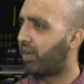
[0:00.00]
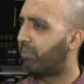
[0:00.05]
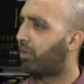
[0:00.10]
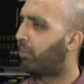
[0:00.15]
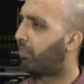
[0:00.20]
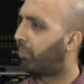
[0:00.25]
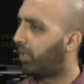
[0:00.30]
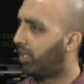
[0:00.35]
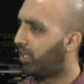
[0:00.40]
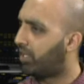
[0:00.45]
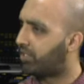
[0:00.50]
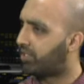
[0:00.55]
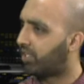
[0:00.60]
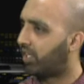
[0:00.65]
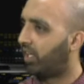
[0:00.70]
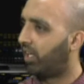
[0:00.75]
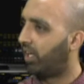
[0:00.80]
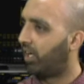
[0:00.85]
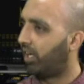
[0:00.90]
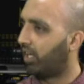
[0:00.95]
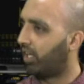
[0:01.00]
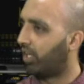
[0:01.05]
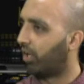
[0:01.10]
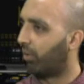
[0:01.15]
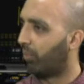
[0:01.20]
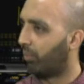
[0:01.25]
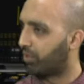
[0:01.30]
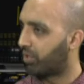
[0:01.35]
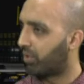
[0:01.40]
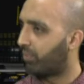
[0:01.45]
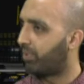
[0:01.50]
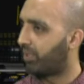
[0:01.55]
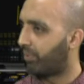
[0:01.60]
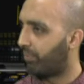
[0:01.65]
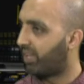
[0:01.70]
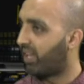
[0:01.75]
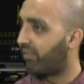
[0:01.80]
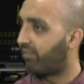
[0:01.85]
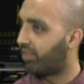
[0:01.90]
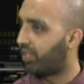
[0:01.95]
a place, which with
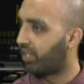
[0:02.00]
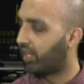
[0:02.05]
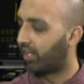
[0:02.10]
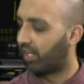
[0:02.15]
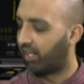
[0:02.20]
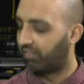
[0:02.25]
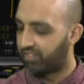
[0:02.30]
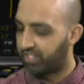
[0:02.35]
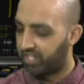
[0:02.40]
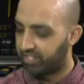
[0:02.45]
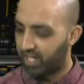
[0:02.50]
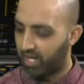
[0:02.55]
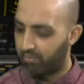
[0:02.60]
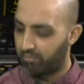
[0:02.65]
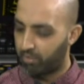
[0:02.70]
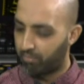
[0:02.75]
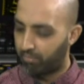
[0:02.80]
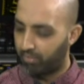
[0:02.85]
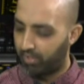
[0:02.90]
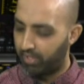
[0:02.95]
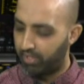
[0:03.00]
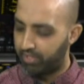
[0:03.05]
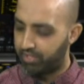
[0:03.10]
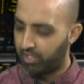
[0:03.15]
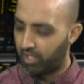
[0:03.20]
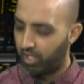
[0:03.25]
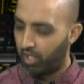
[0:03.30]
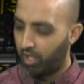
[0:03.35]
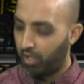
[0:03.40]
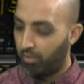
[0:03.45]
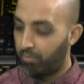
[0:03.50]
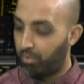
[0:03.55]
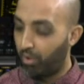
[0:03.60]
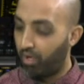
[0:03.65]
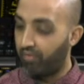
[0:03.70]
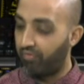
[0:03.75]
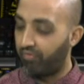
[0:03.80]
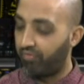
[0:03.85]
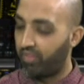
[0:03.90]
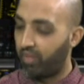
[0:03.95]
everything in life, there's a time and a place. But
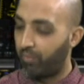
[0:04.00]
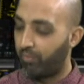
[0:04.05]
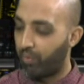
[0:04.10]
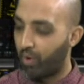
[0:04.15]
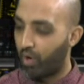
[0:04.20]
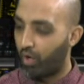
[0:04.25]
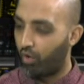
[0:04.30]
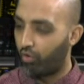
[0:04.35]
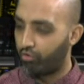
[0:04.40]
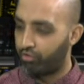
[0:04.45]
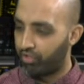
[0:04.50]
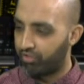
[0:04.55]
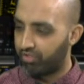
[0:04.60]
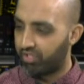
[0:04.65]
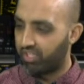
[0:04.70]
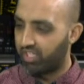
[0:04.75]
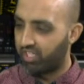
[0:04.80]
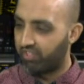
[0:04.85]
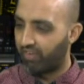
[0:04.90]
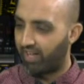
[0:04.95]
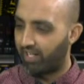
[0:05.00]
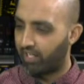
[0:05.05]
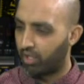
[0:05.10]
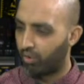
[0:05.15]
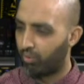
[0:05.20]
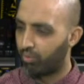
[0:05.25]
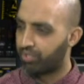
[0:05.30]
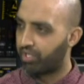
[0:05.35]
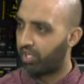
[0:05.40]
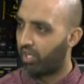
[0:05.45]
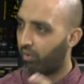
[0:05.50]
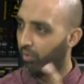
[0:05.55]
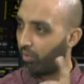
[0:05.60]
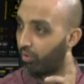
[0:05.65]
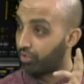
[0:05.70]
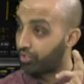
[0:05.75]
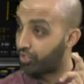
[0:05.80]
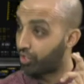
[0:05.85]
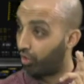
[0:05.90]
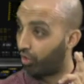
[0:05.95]
if we're holding on to these values,
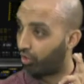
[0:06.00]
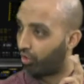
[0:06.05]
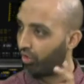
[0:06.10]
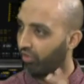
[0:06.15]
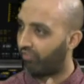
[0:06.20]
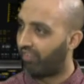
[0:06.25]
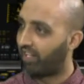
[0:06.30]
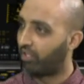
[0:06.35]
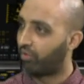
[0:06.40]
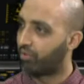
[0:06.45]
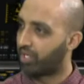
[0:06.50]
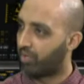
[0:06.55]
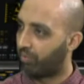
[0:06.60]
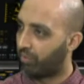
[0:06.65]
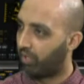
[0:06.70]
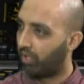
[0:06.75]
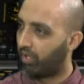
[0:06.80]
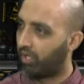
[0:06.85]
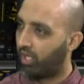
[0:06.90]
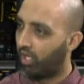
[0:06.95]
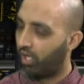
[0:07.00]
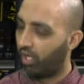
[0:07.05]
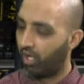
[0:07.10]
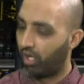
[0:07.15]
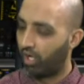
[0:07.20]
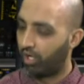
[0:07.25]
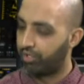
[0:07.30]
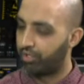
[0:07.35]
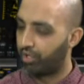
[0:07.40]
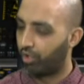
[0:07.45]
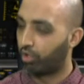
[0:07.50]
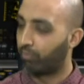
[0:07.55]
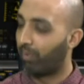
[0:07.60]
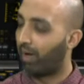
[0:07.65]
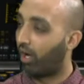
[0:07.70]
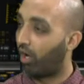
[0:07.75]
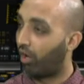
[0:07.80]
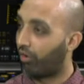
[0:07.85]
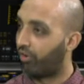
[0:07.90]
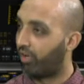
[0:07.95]
so-called values that we talk about, honour.